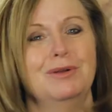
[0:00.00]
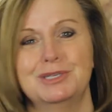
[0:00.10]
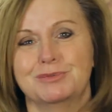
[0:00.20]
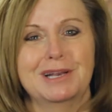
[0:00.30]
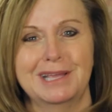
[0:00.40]
We
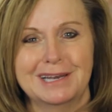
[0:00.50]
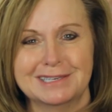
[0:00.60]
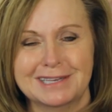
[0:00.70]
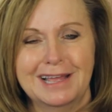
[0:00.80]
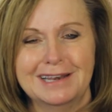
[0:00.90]
just want to get
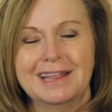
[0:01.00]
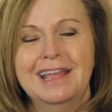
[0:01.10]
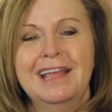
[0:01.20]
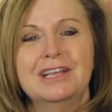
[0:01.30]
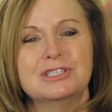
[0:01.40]
it done.
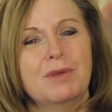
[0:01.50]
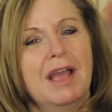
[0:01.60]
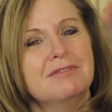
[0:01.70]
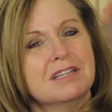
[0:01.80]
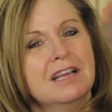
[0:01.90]
So we
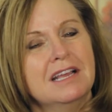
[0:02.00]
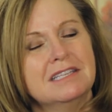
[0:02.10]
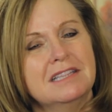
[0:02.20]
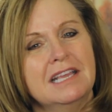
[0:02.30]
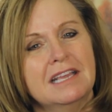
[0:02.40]
have to
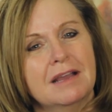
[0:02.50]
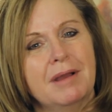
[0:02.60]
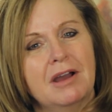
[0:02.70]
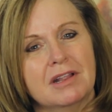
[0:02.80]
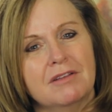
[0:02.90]
think
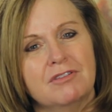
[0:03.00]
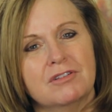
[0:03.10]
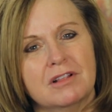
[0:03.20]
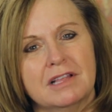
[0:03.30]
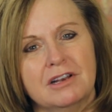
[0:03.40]
about, if you're
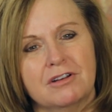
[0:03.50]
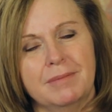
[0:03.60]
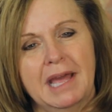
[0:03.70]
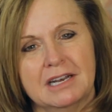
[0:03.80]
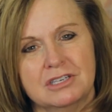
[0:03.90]
the leader or
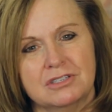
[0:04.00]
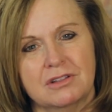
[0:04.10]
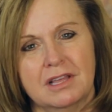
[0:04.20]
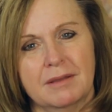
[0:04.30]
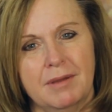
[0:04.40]
manager,
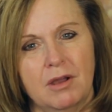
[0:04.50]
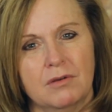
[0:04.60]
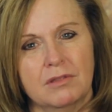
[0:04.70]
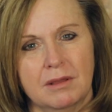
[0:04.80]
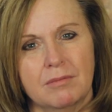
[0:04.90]
think
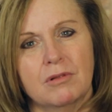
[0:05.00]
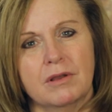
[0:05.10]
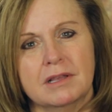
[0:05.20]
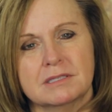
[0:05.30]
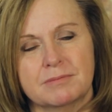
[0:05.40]
about the
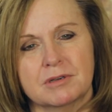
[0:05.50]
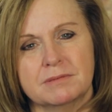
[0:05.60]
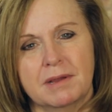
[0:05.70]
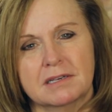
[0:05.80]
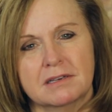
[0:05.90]
employee's
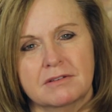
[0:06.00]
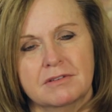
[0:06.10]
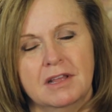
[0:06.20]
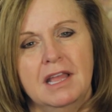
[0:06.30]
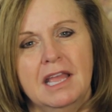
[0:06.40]
perspective.
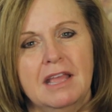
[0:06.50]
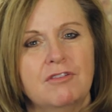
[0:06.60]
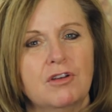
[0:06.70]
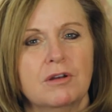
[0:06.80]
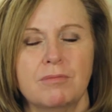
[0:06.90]

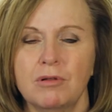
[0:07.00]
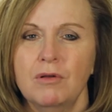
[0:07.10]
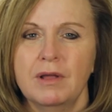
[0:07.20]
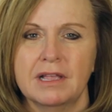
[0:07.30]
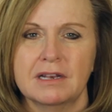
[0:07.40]
If you're an
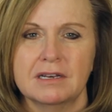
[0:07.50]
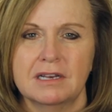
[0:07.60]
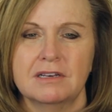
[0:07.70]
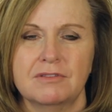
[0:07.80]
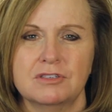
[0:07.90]
employee and an
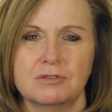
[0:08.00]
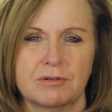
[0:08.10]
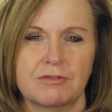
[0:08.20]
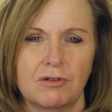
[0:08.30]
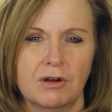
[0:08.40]
individual
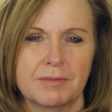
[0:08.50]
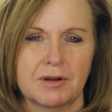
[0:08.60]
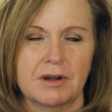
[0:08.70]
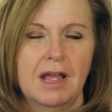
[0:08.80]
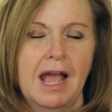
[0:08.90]

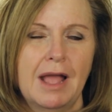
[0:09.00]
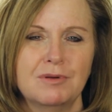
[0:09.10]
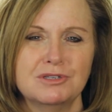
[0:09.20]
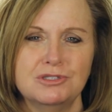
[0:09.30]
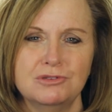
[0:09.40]
performer, I
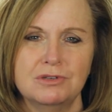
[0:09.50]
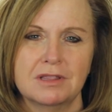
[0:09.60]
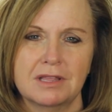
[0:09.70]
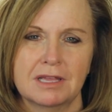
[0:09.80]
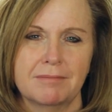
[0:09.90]
want you to
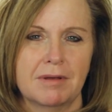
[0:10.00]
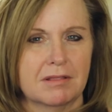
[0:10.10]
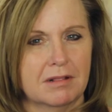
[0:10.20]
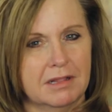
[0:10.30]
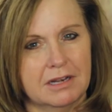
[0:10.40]
think
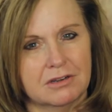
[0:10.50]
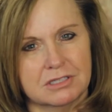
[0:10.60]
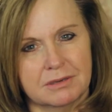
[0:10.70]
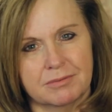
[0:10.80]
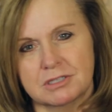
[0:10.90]
about the
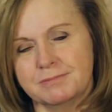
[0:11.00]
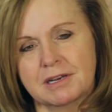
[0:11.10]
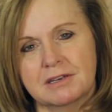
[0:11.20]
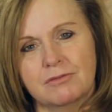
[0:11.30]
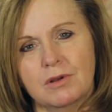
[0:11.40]
leadership
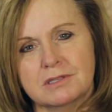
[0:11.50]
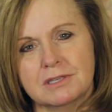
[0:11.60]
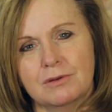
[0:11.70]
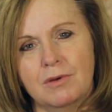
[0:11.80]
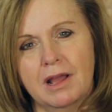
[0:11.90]
perspective once
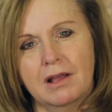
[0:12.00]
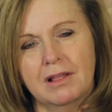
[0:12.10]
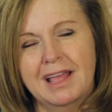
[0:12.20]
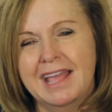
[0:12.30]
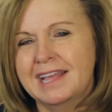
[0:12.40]
in a
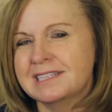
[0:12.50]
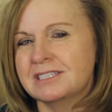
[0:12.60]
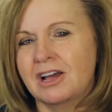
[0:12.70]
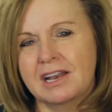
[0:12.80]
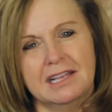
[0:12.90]
while.
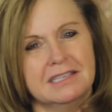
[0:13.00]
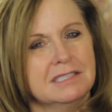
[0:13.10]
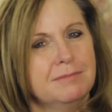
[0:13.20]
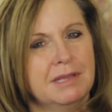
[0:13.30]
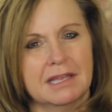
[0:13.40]
It's not
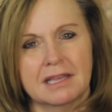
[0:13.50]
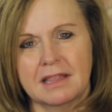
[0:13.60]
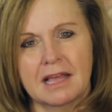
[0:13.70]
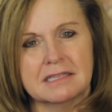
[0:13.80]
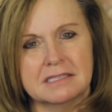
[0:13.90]
easy being in
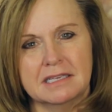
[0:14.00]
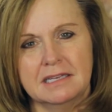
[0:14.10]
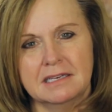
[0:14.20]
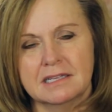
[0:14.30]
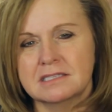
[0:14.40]
that
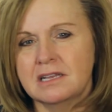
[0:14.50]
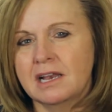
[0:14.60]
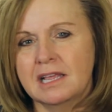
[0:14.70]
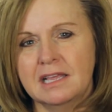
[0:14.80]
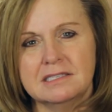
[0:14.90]
seat. It's
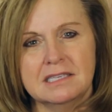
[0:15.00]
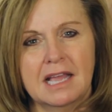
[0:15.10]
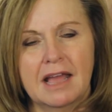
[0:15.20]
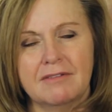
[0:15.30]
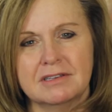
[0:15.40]
not easy
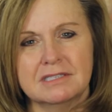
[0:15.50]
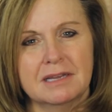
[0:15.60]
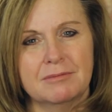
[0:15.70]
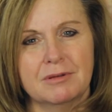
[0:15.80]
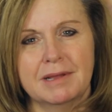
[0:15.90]
having to
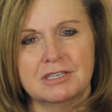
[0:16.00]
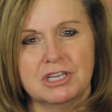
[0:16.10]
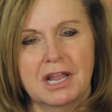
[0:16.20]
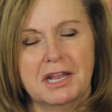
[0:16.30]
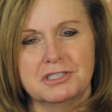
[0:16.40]
implement
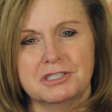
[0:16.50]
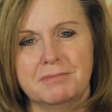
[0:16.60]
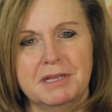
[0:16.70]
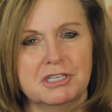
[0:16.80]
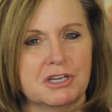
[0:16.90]
change
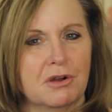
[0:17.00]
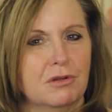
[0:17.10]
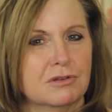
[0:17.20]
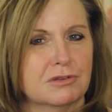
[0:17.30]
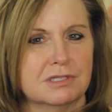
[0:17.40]
to meet
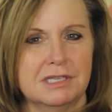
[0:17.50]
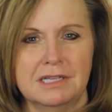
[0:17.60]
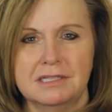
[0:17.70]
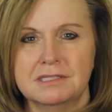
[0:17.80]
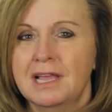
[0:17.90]
shareholders'
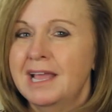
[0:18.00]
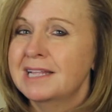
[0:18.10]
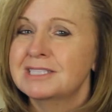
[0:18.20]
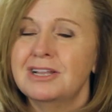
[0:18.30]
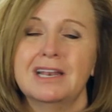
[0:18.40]
needs.
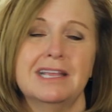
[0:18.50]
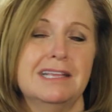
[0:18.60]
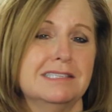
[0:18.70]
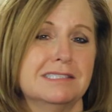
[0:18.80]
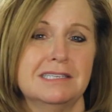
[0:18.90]
It's not
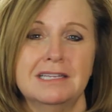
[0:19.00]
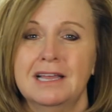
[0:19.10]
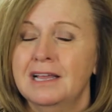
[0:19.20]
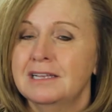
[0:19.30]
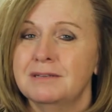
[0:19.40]
easy
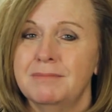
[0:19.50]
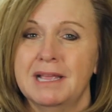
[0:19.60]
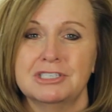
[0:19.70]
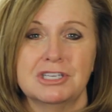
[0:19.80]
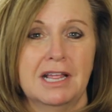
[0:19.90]
to
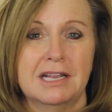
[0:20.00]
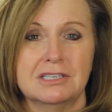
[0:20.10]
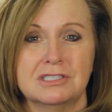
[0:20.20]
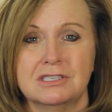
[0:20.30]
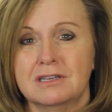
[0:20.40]
make
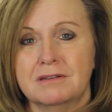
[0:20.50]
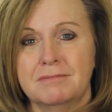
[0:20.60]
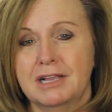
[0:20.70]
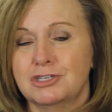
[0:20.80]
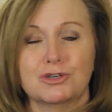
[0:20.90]
change to
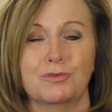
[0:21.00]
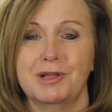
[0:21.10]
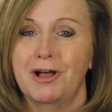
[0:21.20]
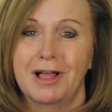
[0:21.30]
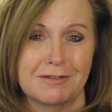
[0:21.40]
make sure
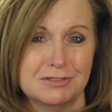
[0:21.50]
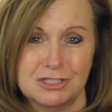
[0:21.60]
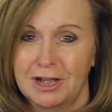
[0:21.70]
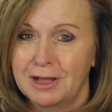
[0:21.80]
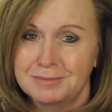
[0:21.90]
we all have
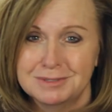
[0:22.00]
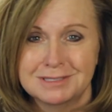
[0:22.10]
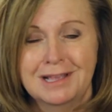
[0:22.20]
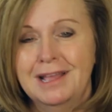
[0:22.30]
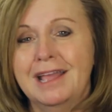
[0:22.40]

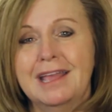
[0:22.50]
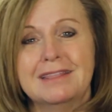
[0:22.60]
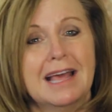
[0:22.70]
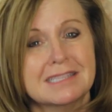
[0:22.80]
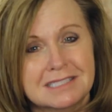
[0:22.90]
jobs.
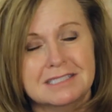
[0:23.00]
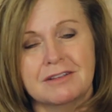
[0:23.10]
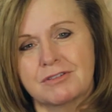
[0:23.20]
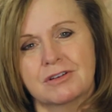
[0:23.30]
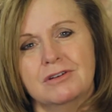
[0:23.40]
That's
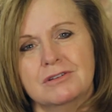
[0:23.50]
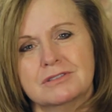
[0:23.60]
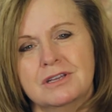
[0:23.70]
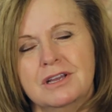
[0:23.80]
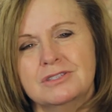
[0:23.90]

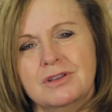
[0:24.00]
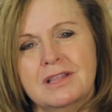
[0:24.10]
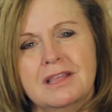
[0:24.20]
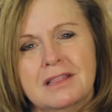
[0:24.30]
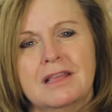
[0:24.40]
difficult. So I
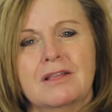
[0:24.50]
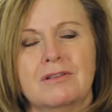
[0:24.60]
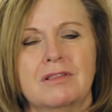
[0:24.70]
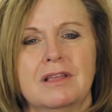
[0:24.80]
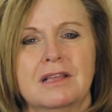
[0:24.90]
think the
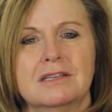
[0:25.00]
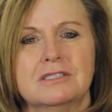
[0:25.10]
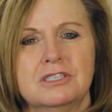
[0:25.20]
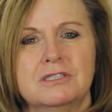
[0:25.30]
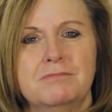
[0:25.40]
other thing
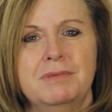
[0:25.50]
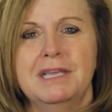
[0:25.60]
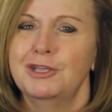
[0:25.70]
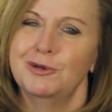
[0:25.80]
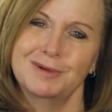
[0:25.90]
is just
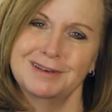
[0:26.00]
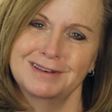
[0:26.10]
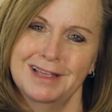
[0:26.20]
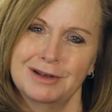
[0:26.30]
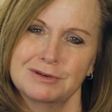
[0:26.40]
be
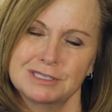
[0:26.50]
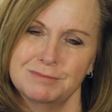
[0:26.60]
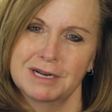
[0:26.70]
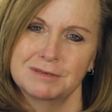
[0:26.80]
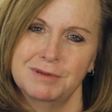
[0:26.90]
human and
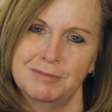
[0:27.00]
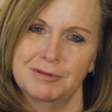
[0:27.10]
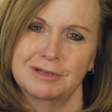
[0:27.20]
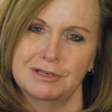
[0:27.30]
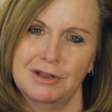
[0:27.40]
respect
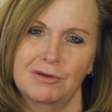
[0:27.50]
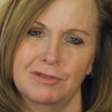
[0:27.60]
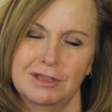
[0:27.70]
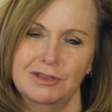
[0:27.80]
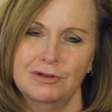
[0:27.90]
people and know
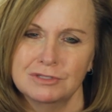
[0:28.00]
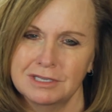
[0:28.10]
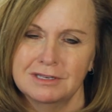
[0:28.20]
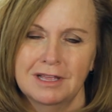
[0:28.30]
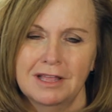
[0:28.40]
that
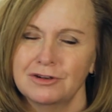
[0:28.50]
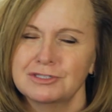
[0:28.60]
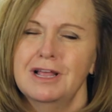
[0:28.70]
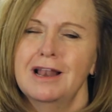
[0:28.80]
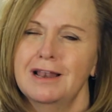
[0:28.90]
usually
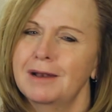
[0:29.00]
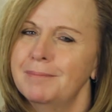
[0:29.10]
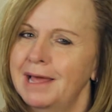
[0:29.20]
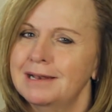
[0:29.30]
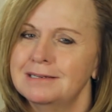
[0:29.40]
there's not a lot of
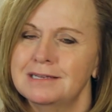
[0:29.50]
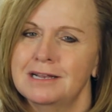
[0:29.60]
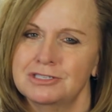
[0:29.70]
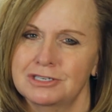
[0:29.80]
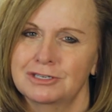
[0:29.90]
bad
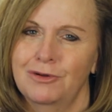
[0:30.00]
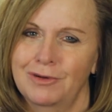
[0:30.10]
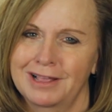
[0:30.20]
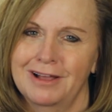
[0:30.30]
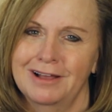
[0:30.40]
intention
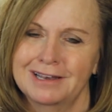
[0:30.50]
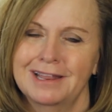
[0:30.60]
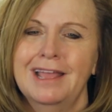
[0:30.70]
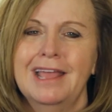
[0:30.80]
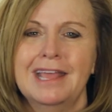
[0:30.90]
going on.
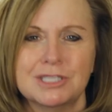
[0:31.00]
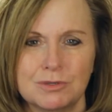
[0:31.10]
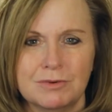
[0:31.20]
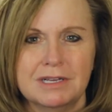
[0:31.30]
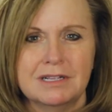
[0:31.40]
It's
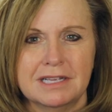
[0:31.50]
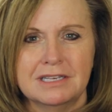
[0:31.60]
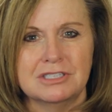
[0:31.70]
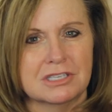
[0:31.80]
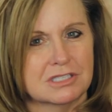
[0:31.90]

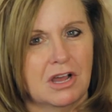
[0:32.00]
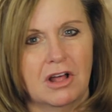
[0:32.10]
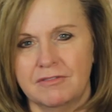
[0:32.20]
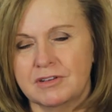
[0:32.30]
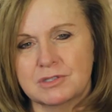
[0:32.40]
really just
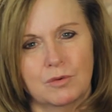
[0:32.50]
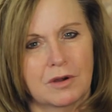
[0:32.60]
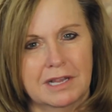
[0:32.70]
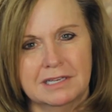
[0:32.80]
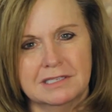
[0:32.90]
all of us
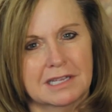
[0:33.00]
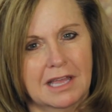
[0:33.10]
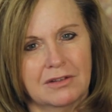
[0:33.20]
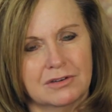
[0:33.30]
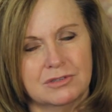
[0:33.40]
working
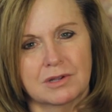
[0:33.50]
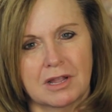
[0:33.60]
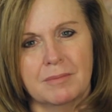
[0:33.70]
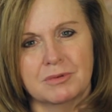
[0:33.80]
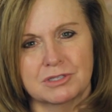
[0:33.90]
together to
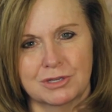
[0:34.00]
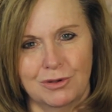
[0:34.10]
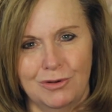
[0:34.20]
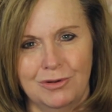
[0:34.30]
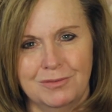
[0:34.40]
accomplish a
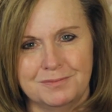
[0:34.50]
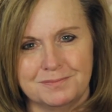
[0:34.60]
goal.